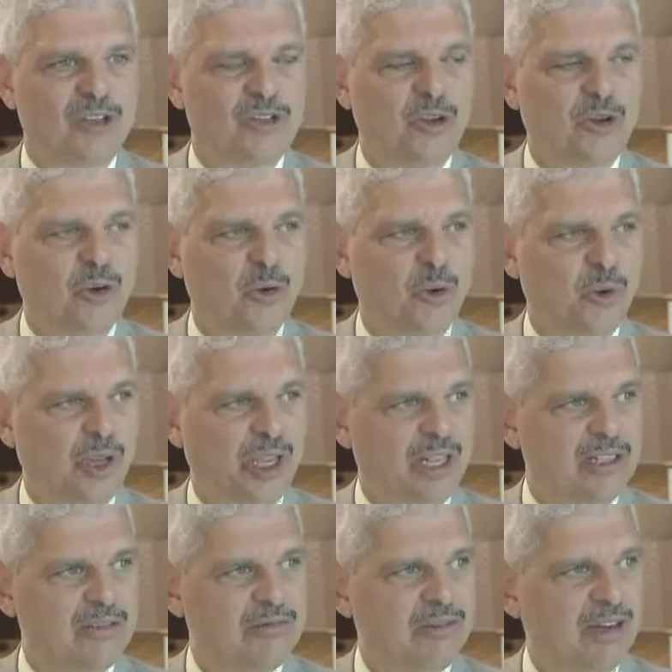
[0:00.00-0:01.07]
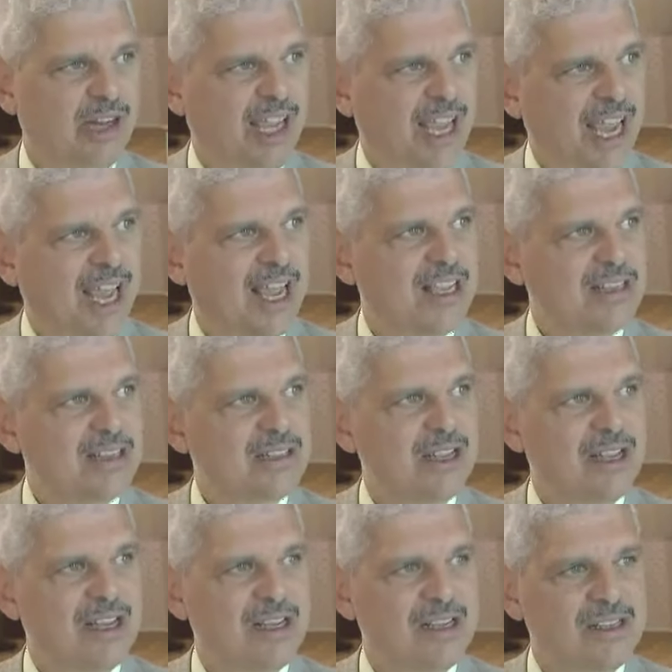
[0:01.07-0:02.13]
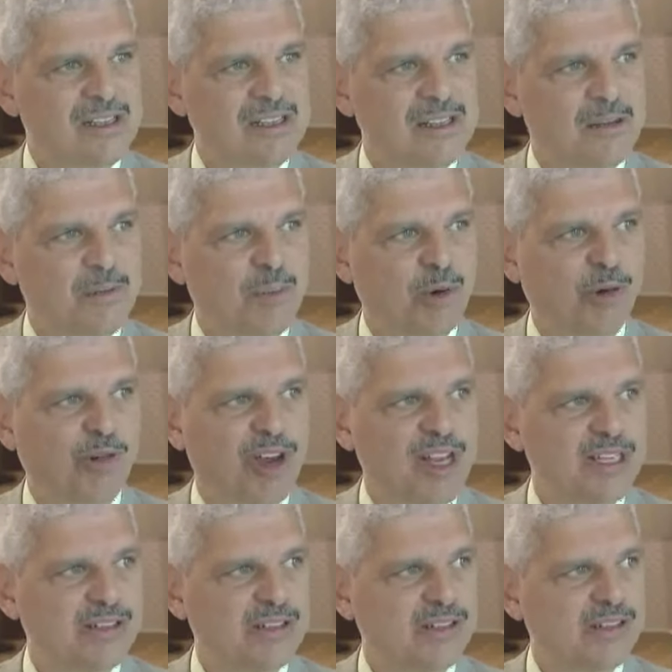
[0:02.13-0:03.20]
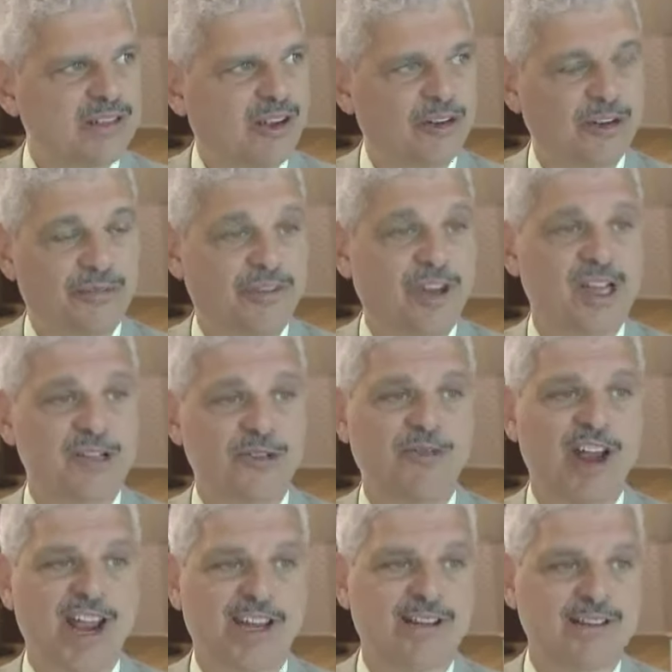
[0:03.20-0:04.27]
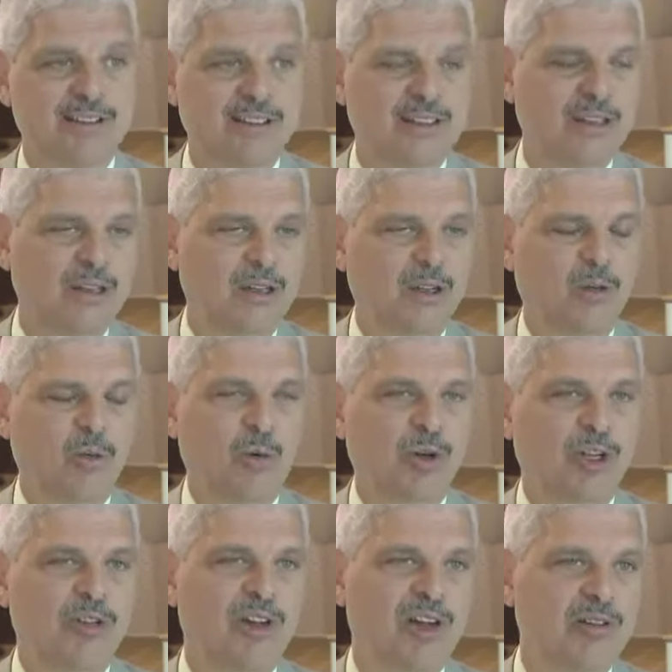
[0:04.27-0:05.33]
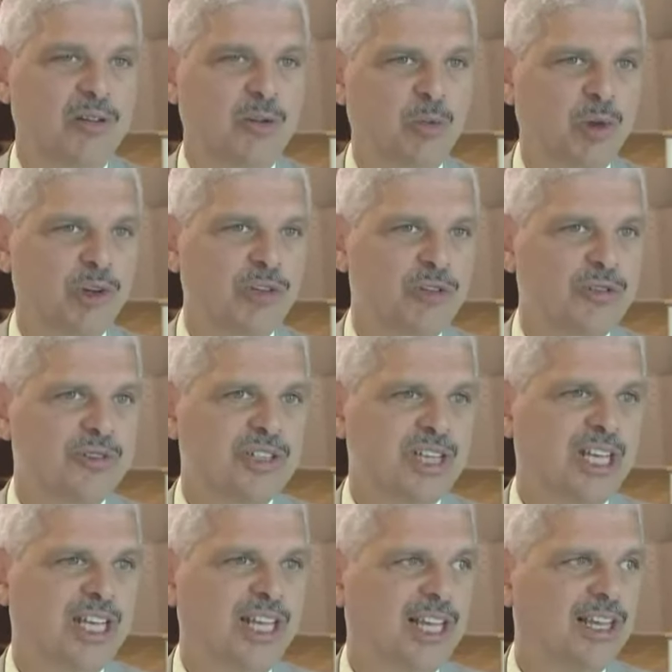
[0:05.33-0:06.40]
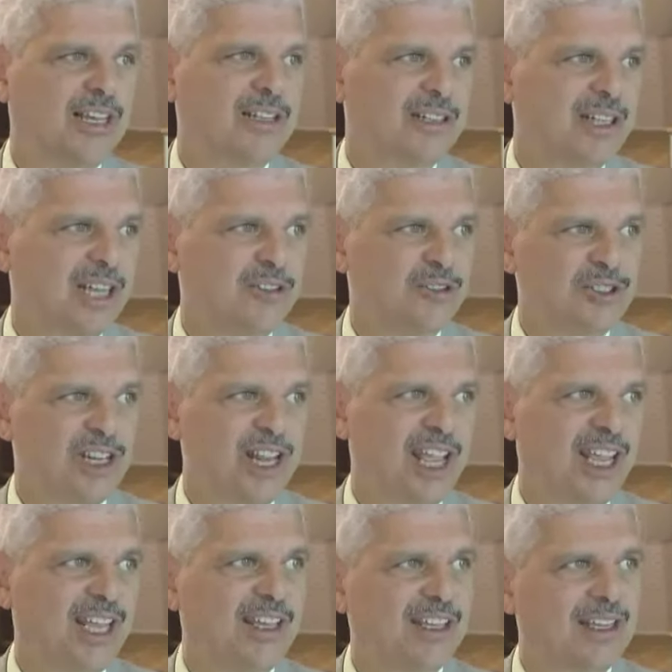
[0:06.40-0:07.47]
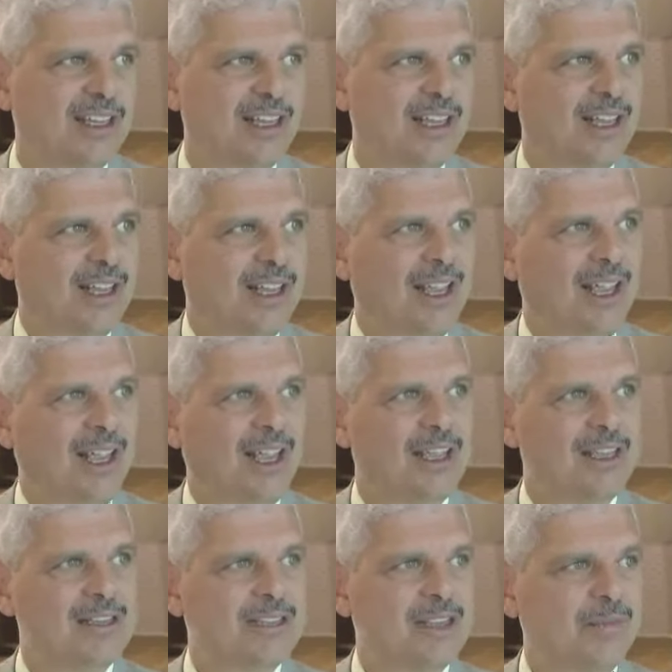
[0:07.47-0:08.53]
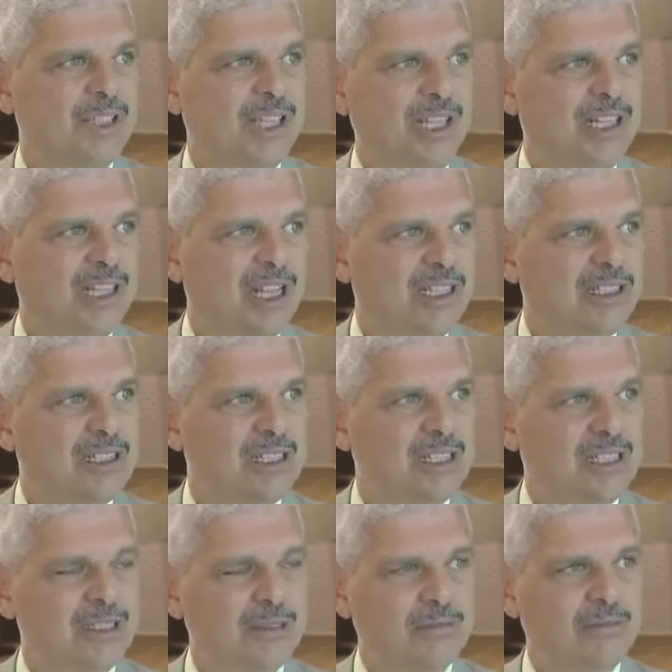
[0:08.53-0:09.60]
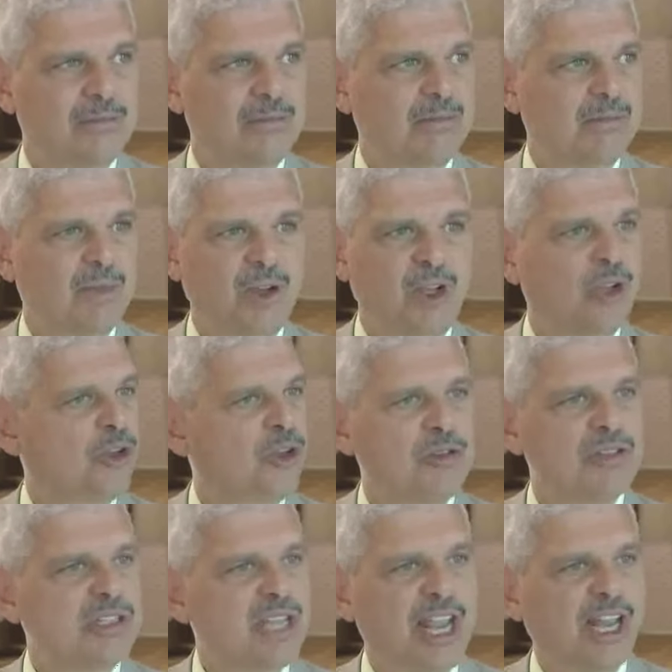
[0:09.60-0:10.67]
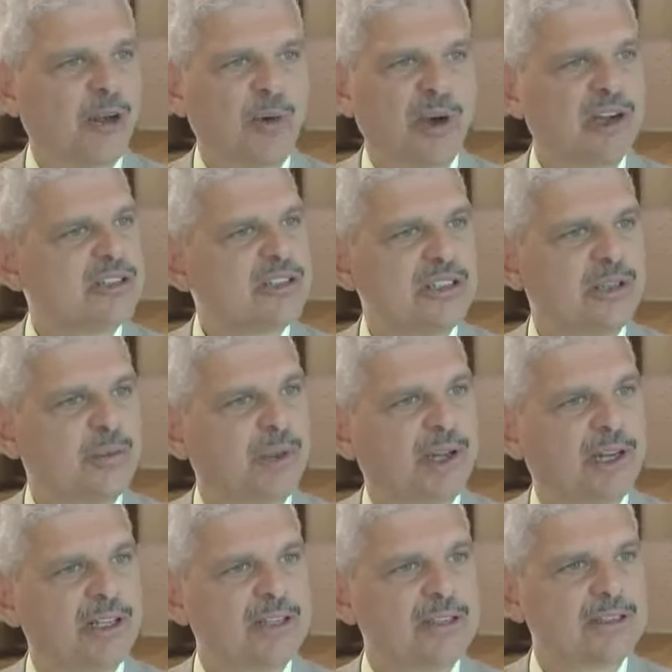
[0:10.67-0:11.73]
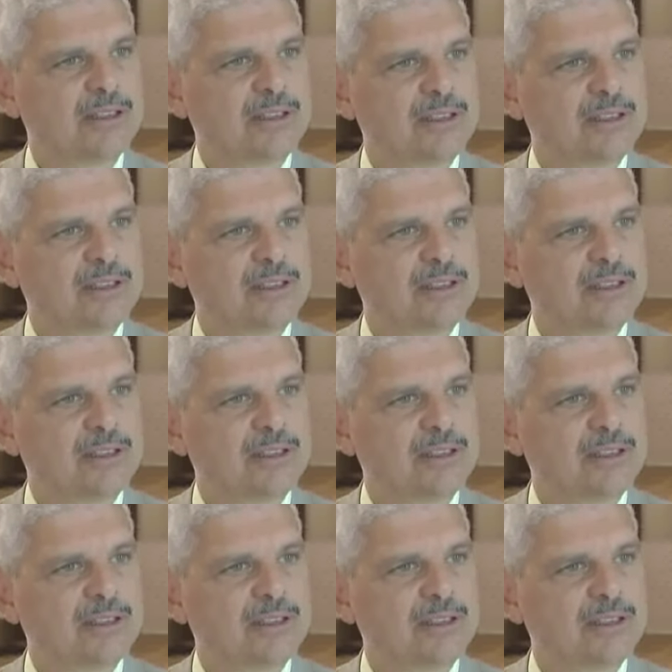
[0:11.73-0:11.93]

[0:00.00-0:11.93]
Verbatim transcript: So it really has uh, progressed on a fast track. What you, what you see here now today is something that um, you don't see anywhere else in the Middle East.